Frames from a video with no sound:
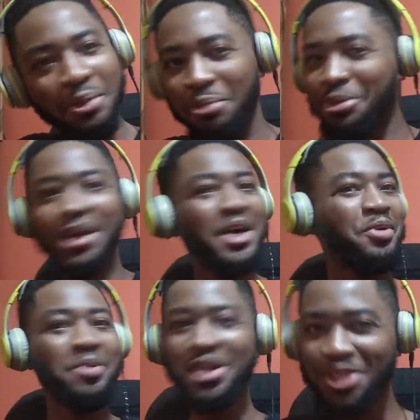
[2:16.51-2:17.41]

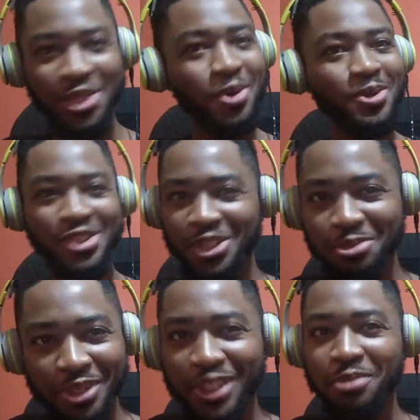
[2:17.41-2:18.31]
Bro, what's the OG
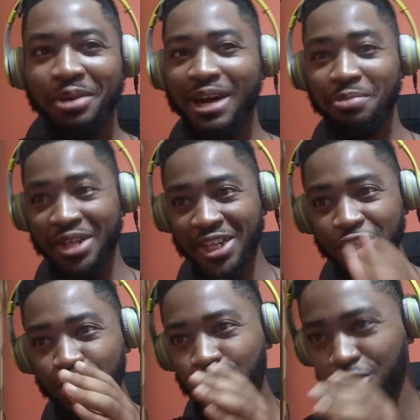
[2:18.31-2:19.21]
bring it back, man?
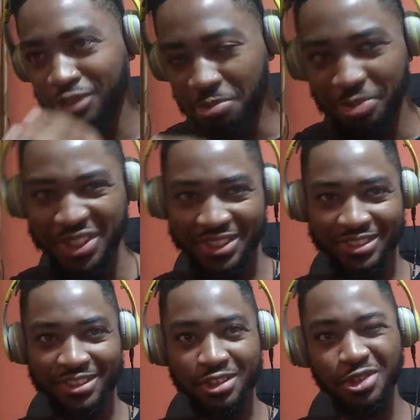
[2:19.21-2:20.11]
He's dripping
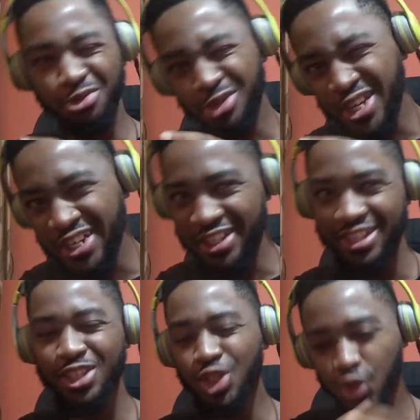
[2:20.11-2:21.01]
red.
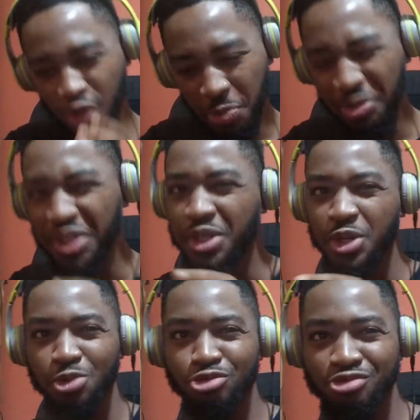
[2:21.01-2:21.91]
He's dripping
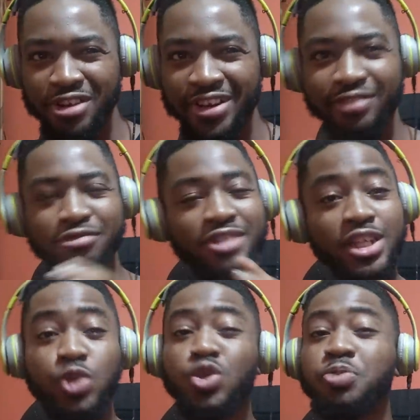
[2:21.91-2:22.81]
red,
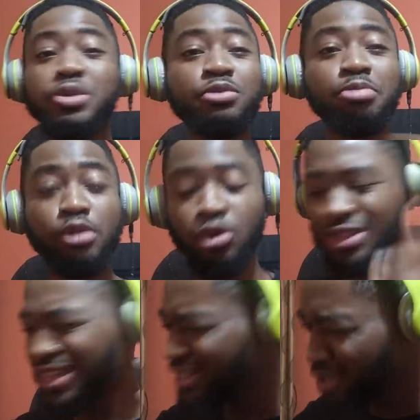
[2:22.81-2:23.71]
ready to spill blood.
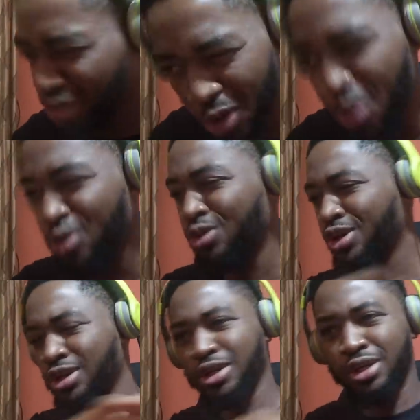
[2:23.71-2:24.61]
Let's go.
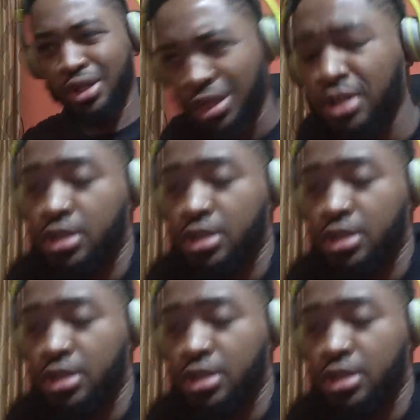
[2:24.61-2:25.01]
What